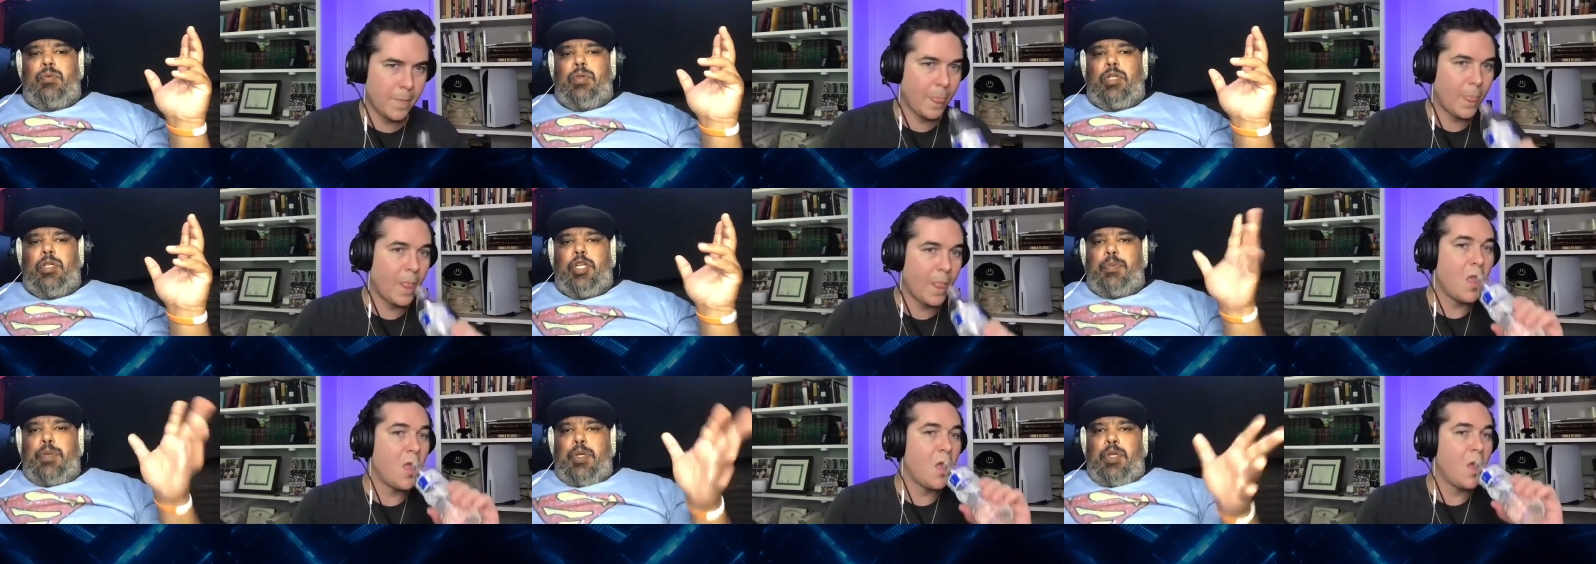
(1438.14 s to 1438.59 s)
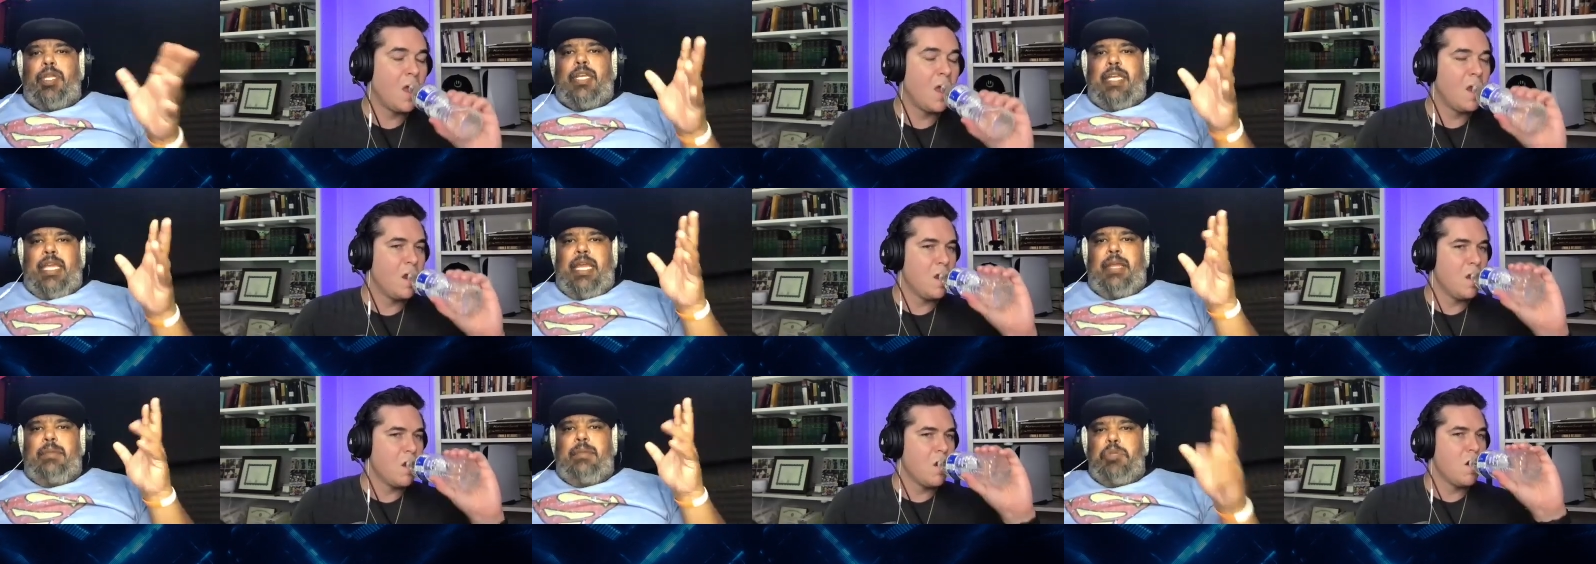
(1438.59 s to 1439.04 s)

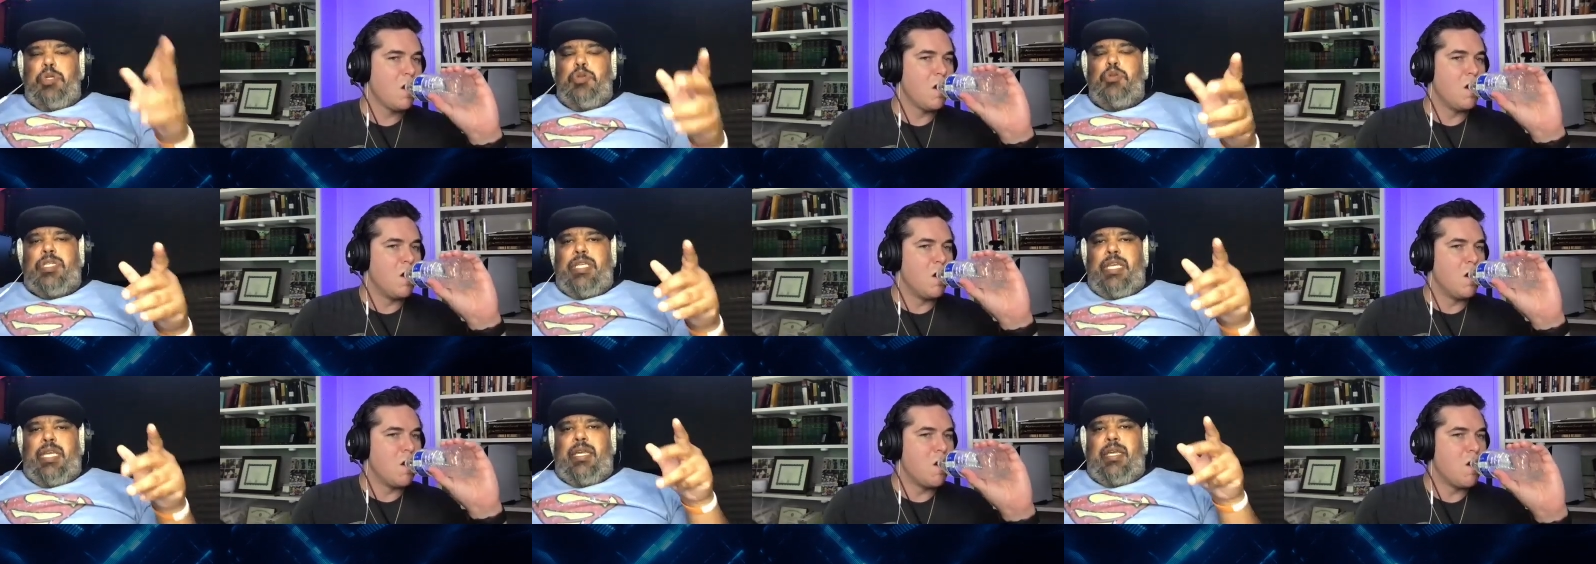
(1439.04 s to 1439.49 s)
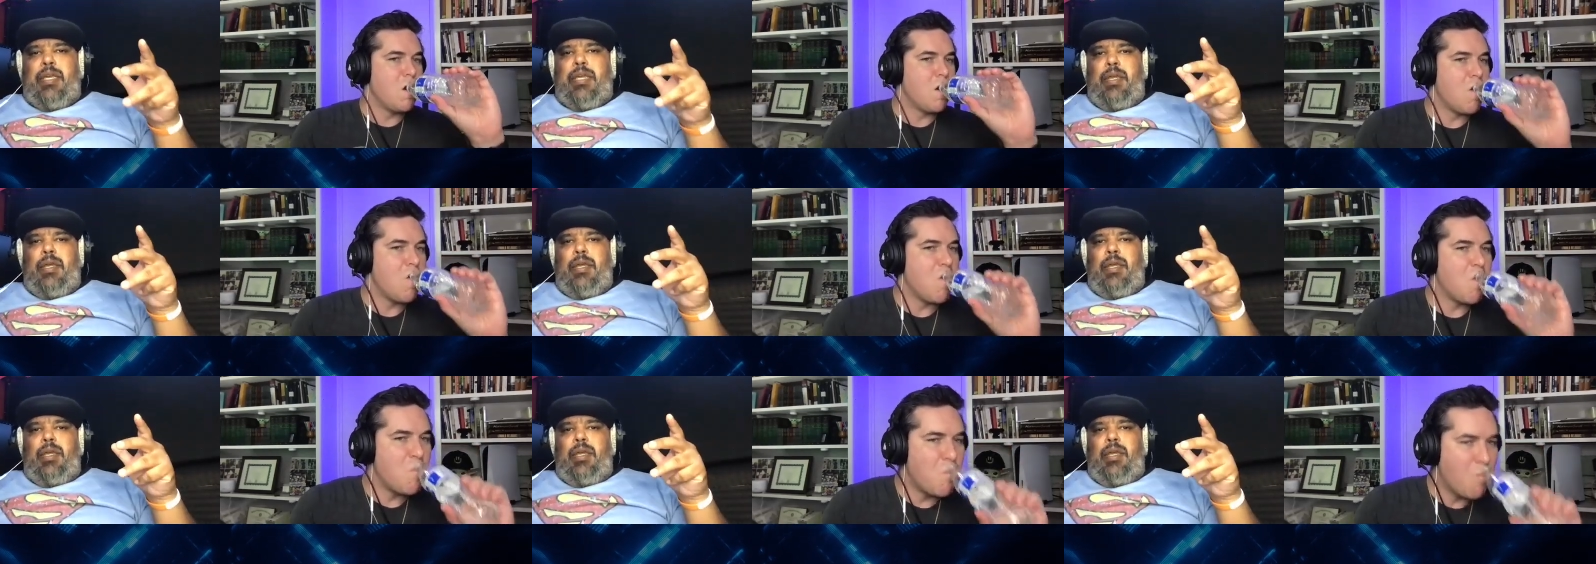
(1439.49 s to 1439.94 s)
Speaker 1: communicate music
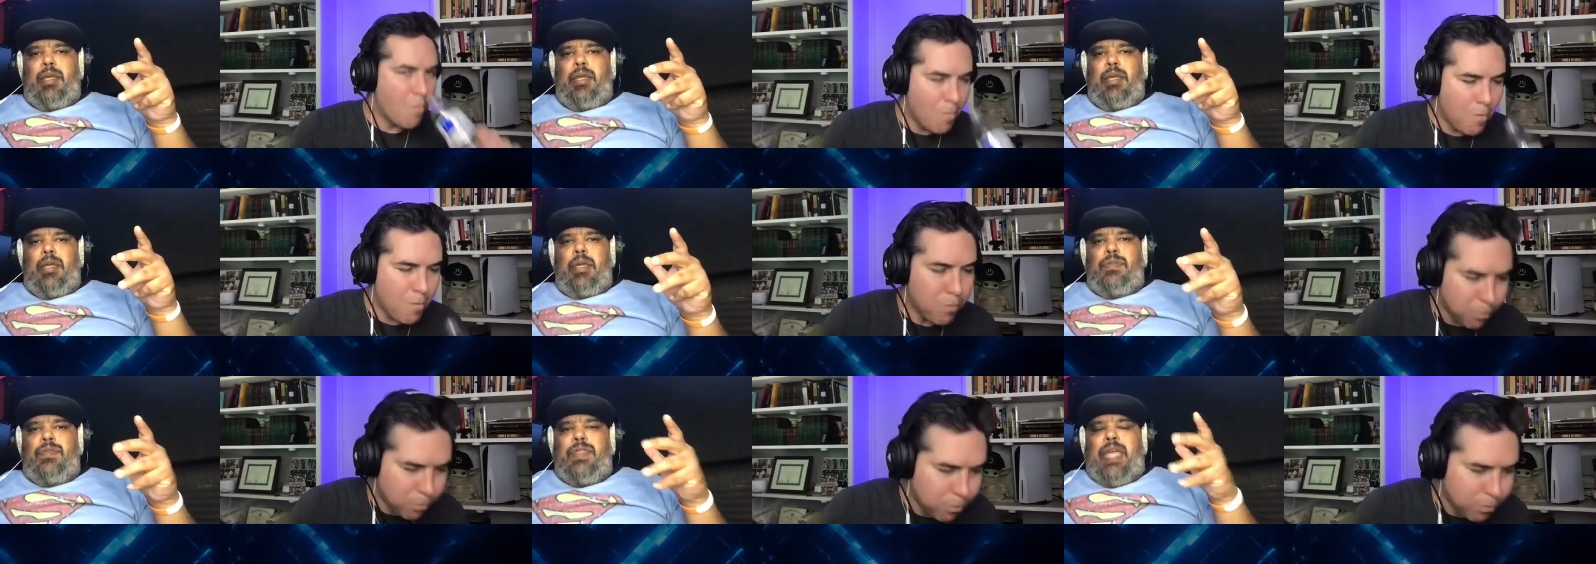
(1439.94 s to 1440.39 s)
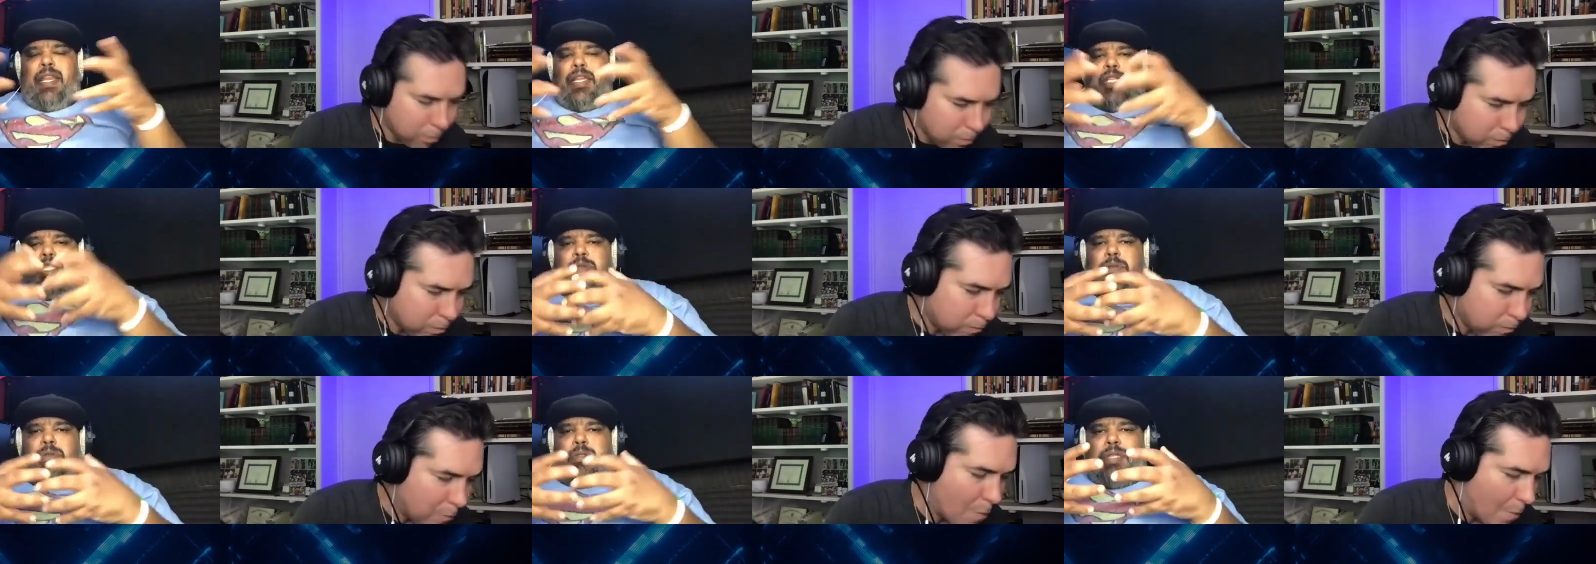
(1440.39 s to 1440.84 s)
that
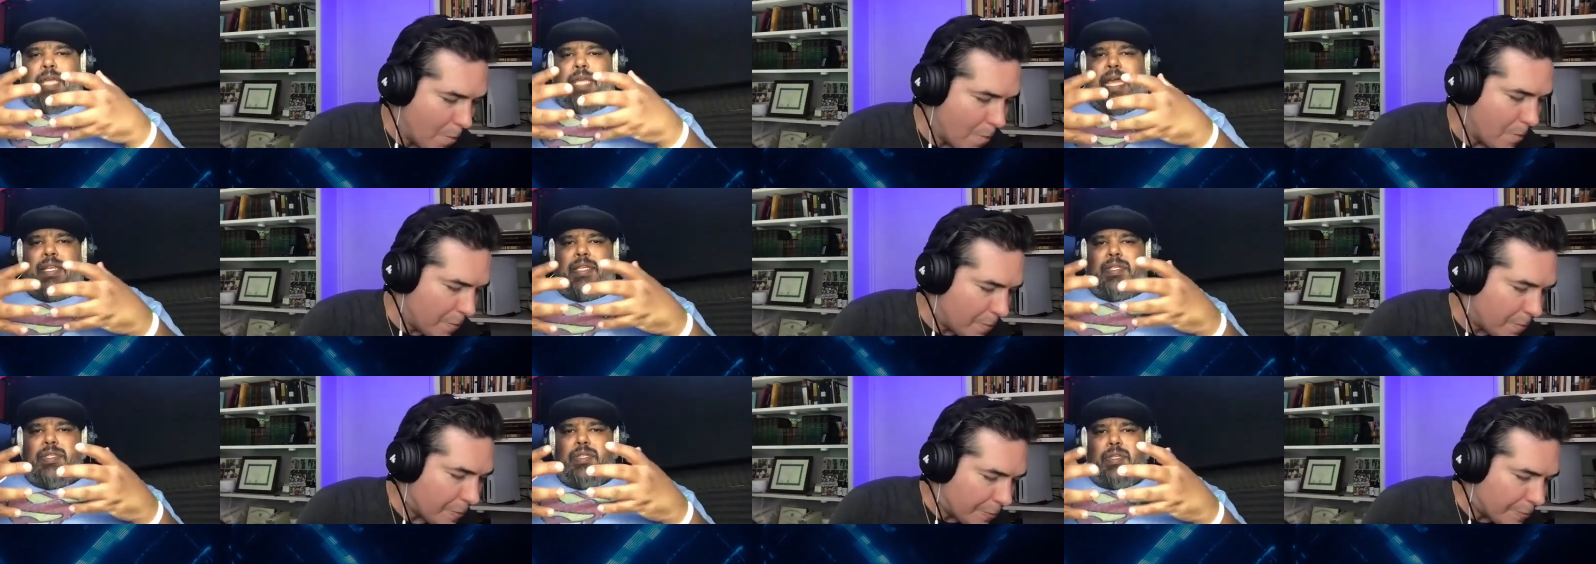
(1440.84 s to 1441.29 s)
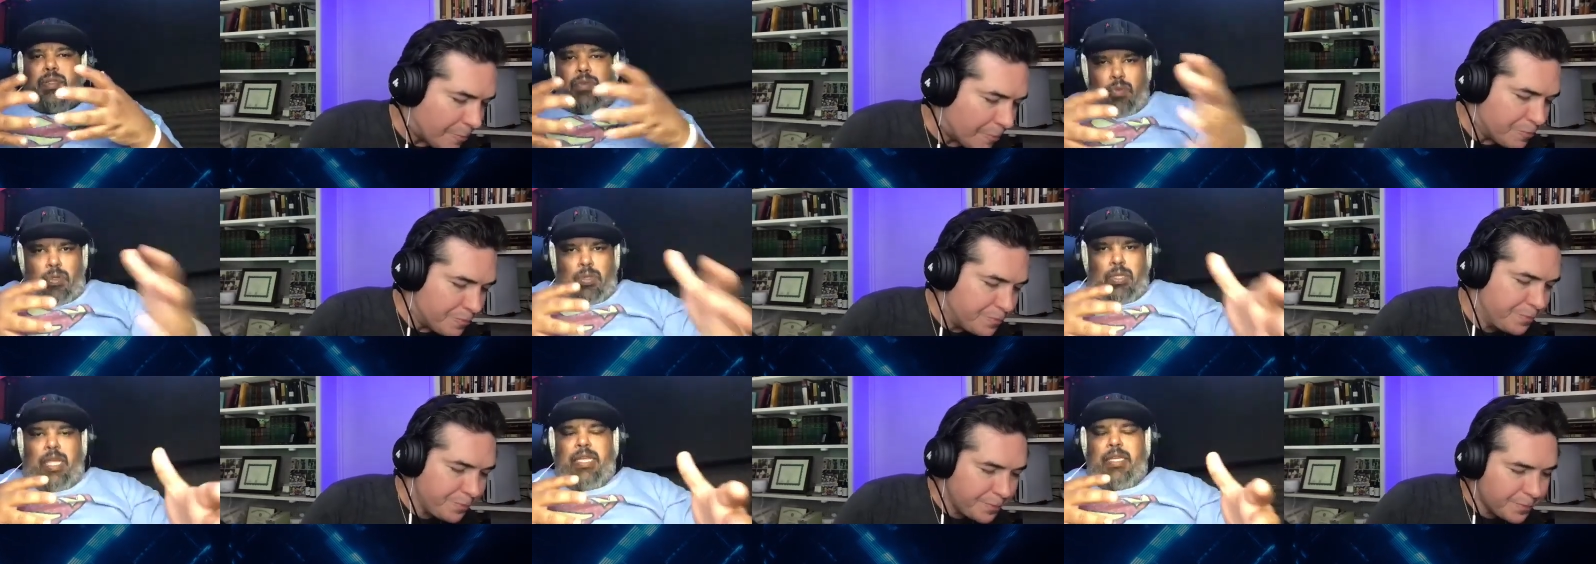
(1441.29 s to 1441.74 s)
is that is like